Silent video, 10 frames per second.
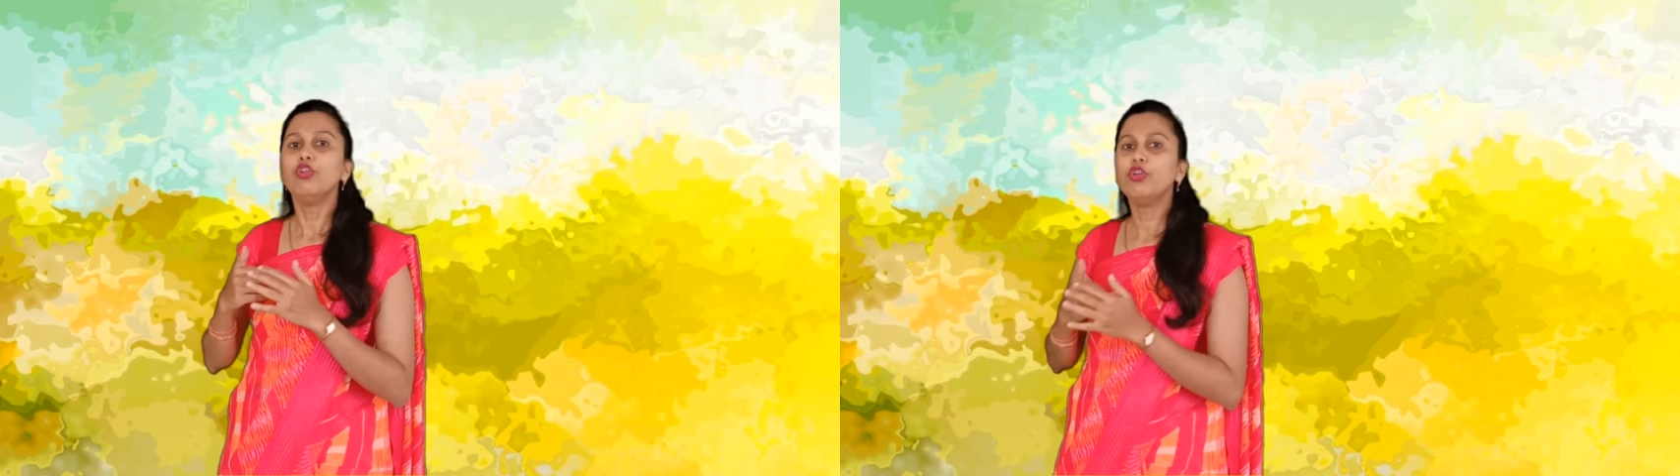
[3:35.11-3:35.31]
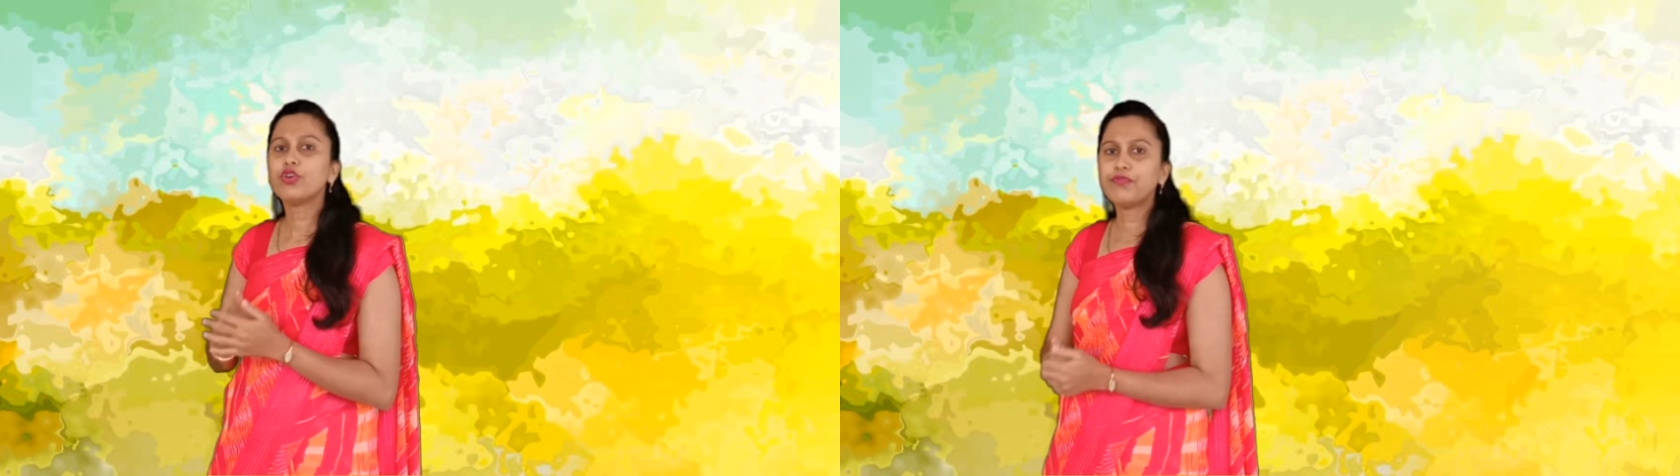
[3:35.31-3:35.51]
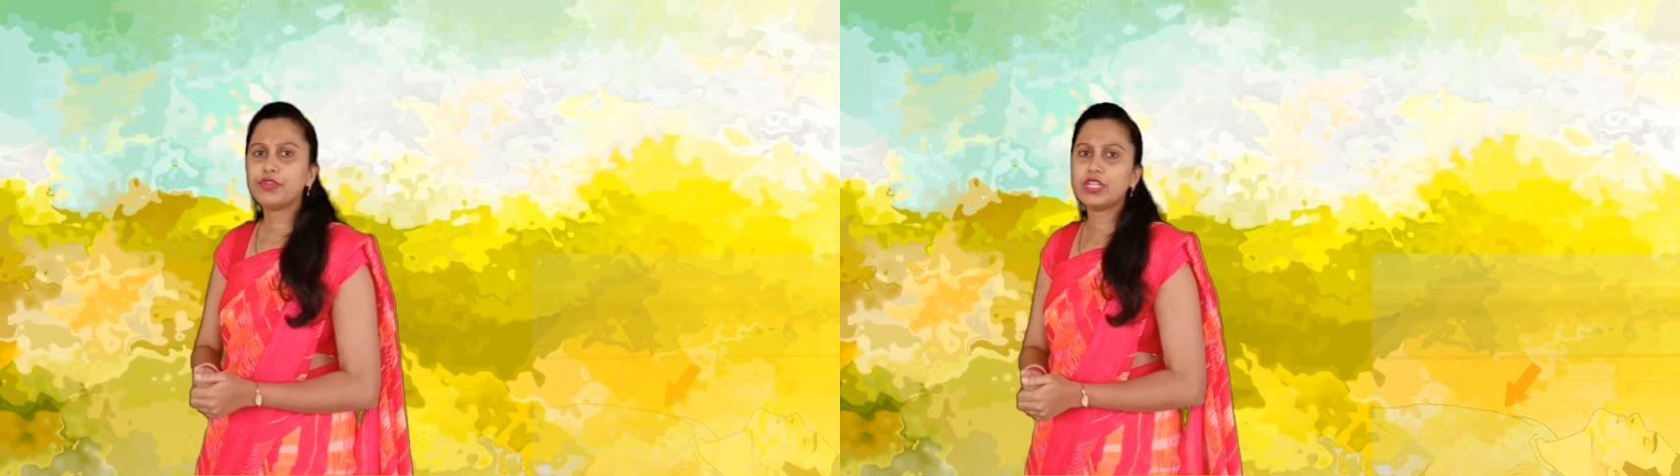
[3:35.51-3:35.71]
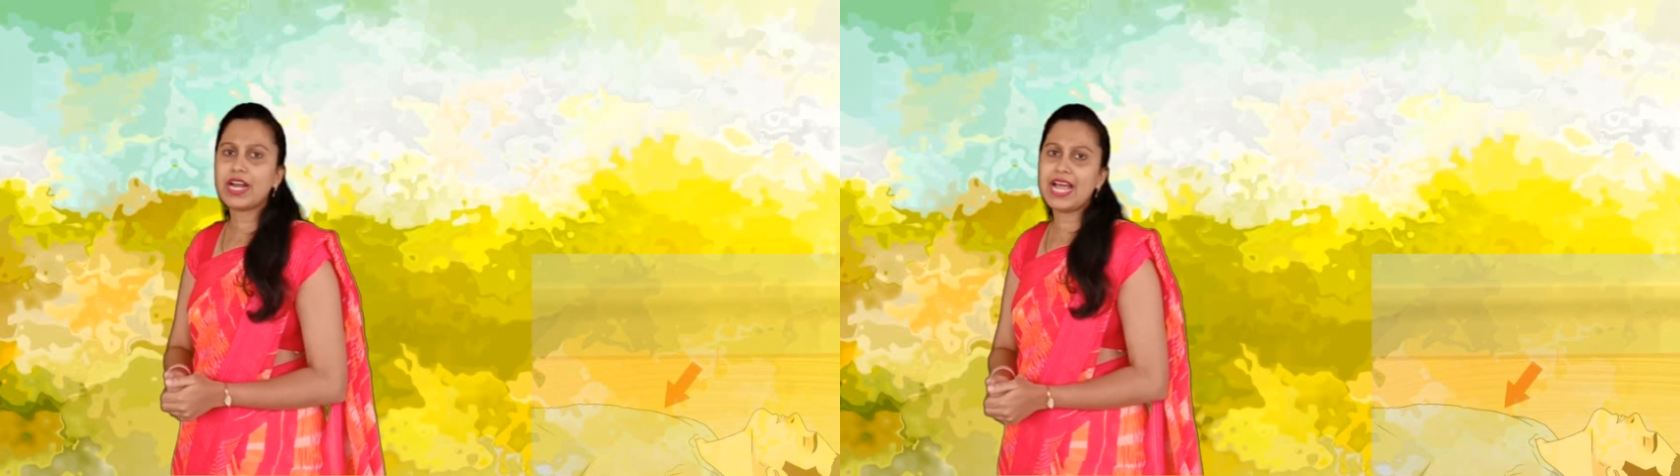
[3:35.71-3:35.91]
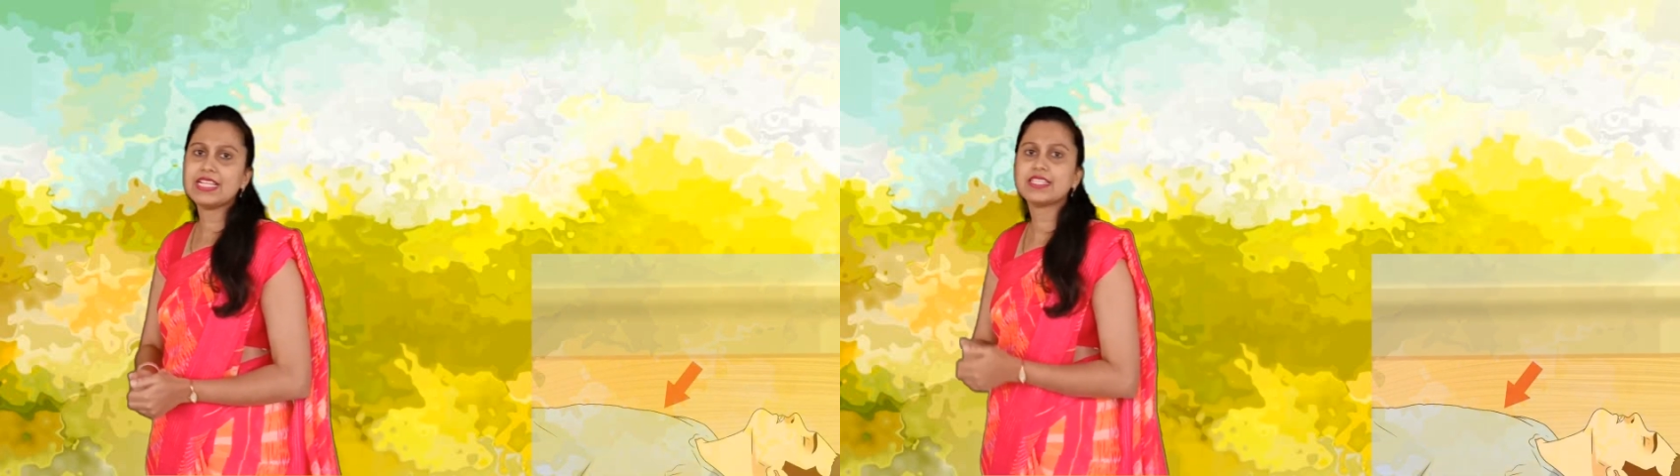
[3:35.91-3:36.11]
Look for
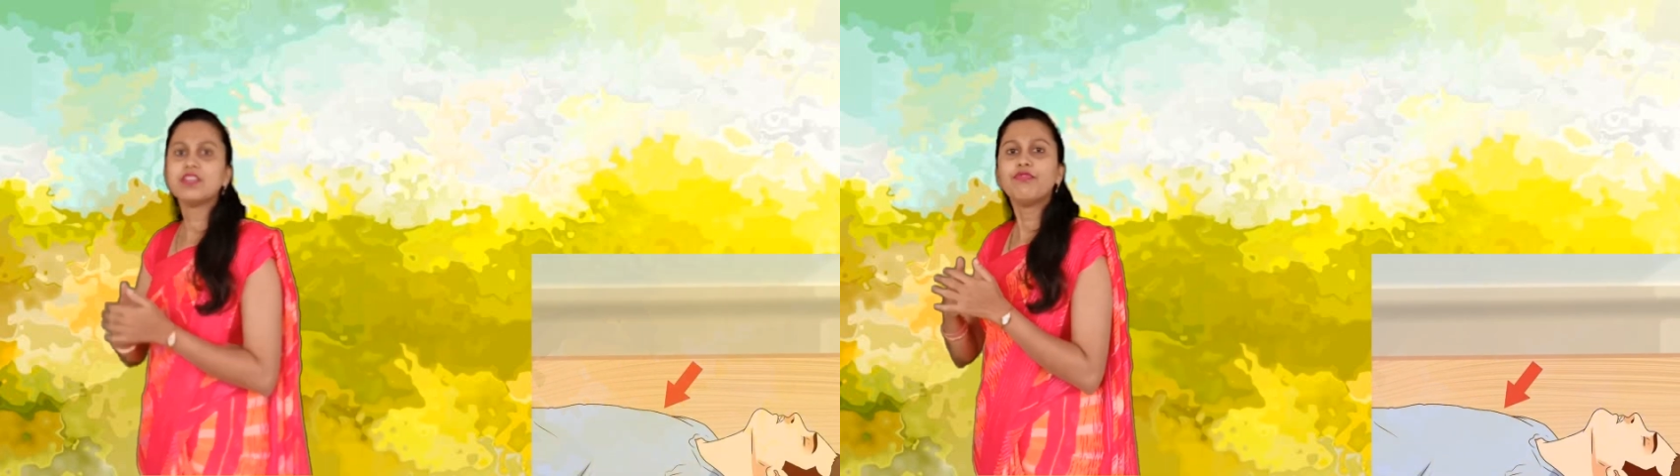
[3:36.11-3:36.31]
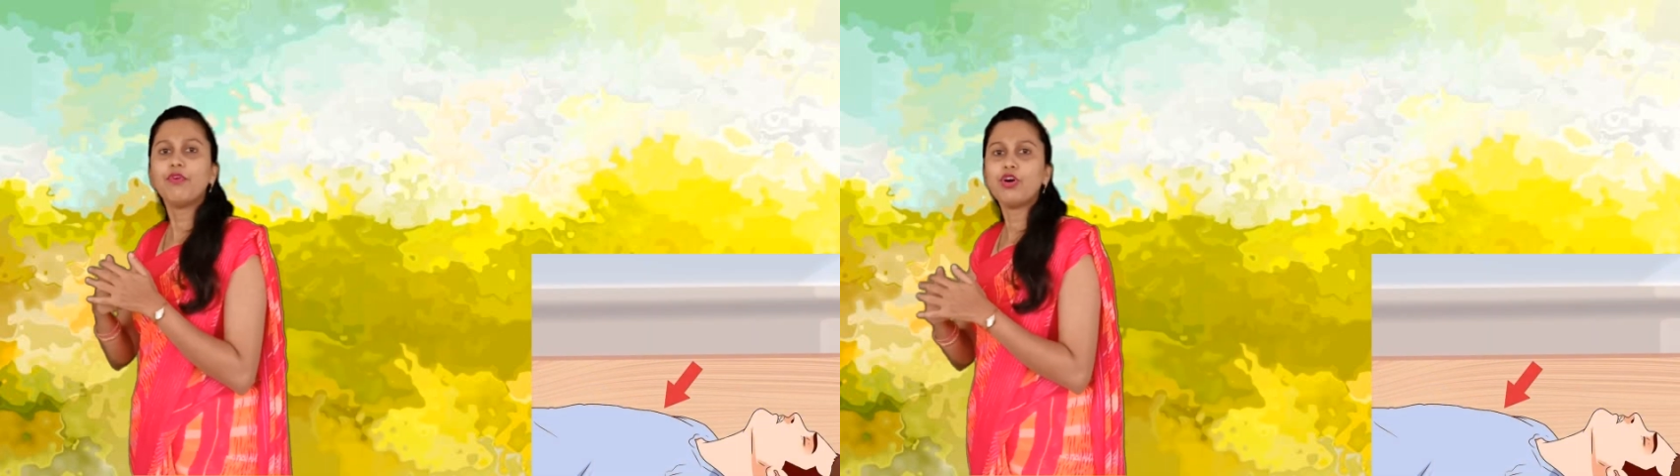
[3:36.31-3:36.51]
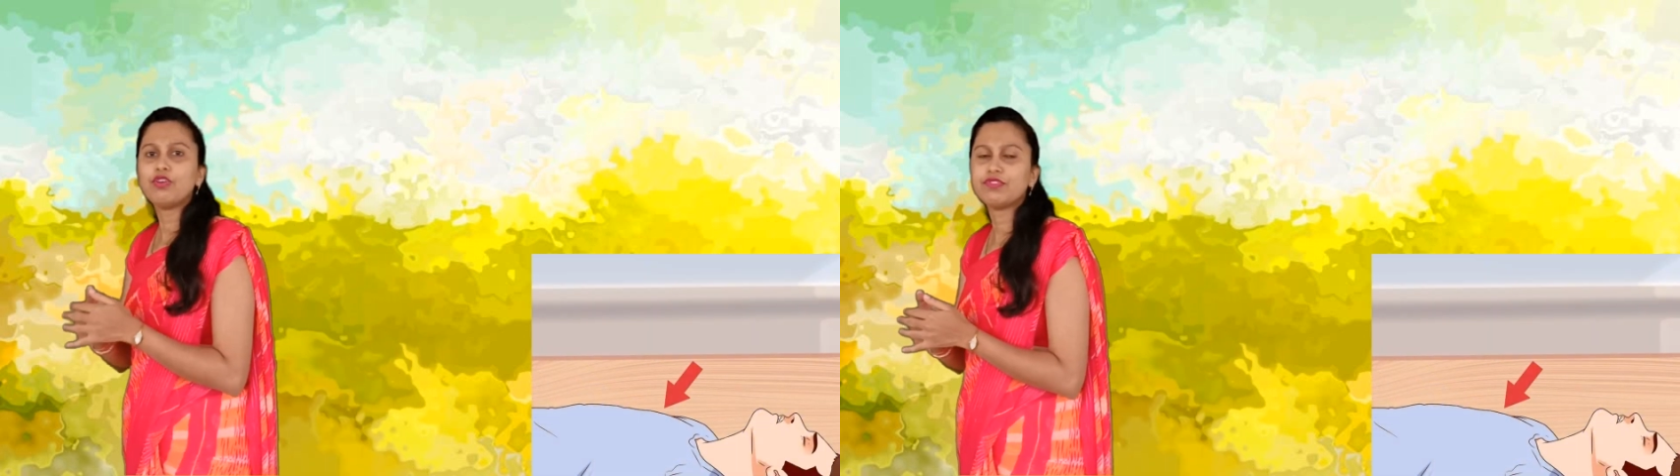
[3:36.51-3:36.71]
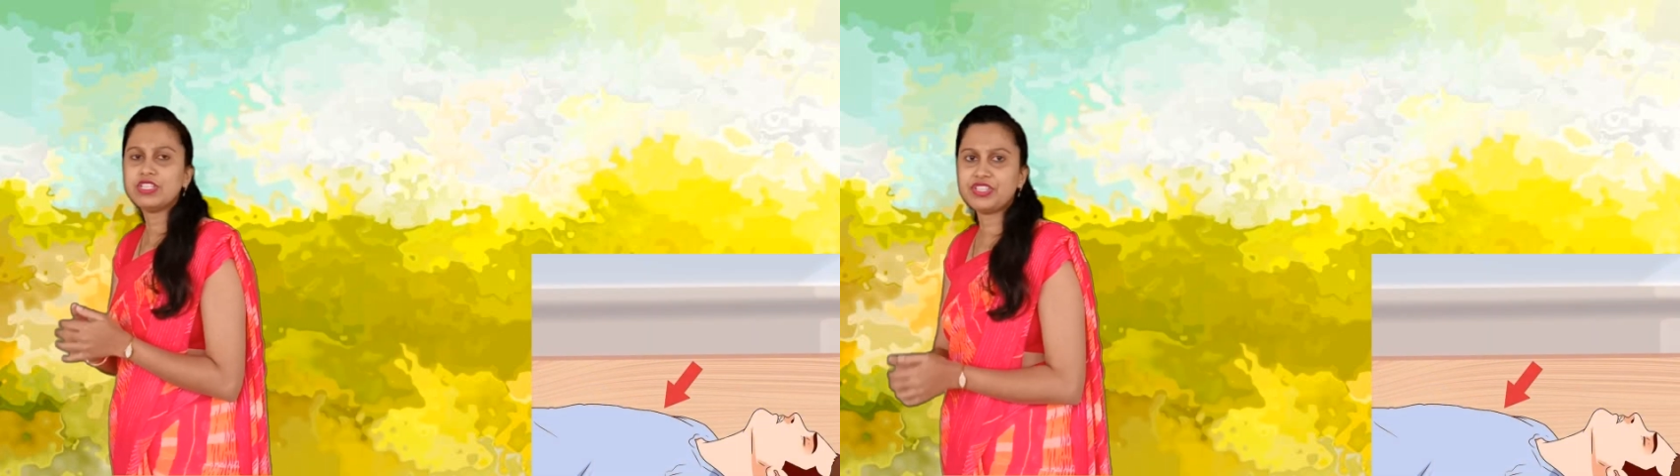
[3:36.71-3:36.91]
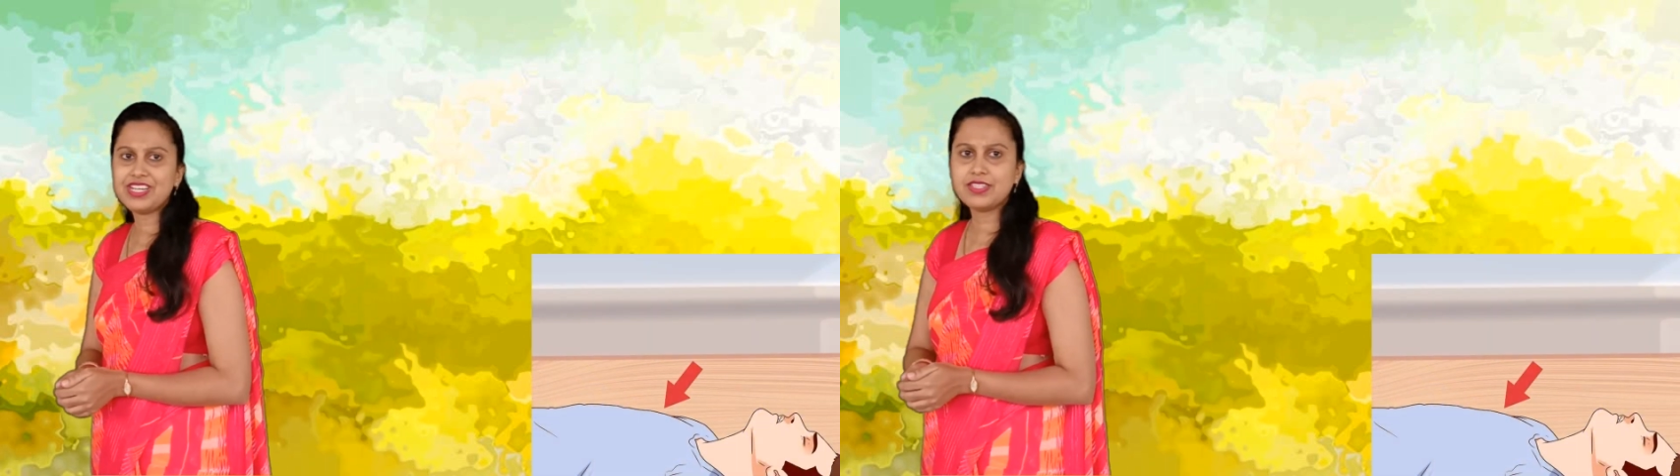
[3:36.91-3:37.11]
the rise and fall
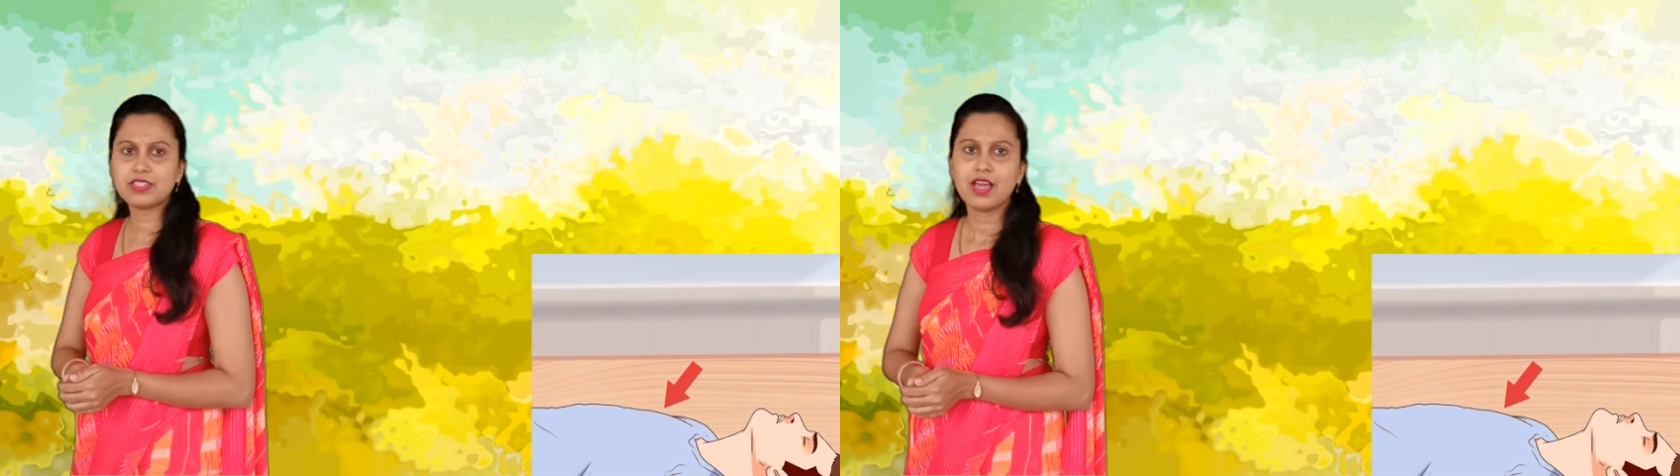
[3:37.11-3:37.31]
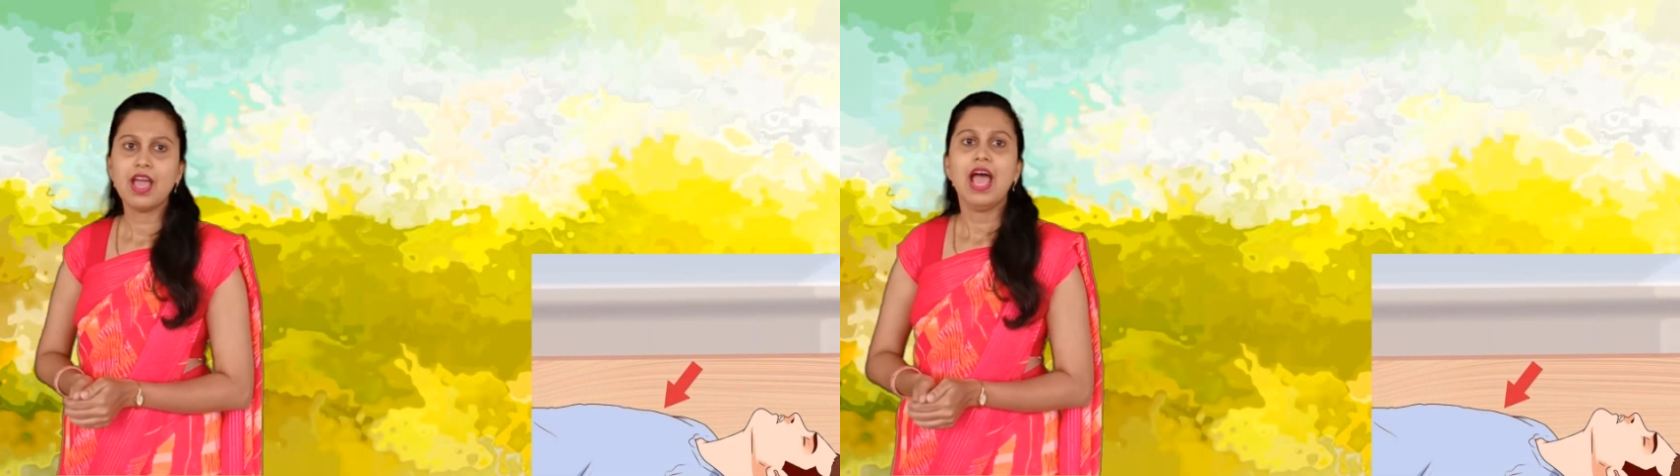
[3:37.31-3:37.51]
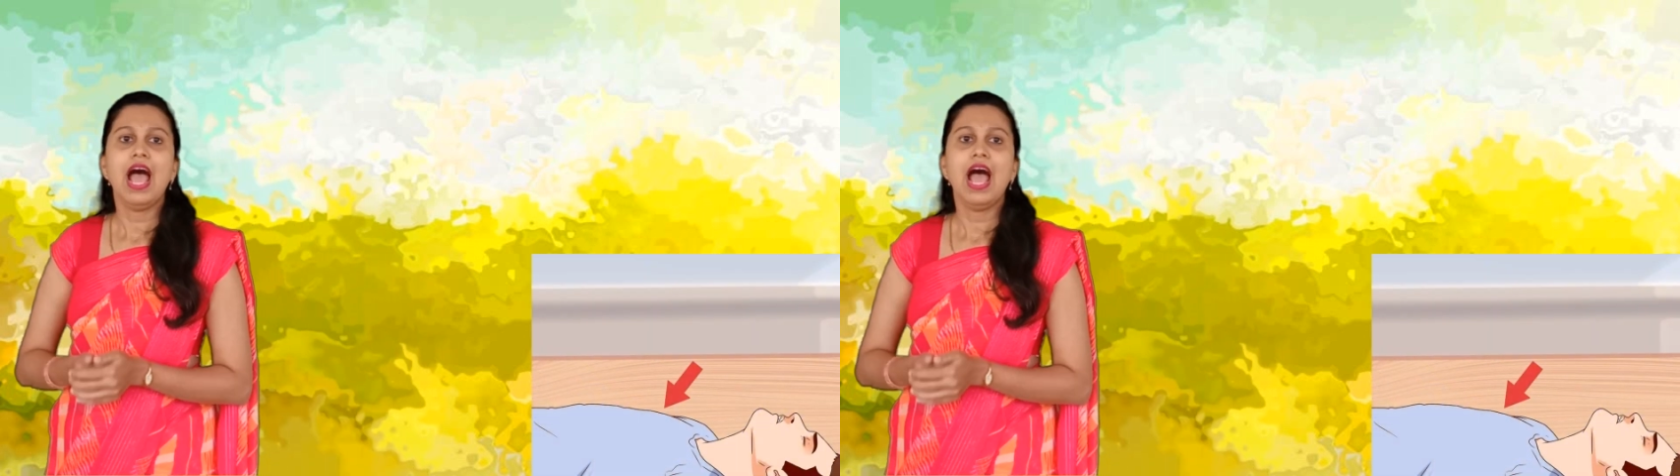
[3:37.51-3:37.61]
of the chest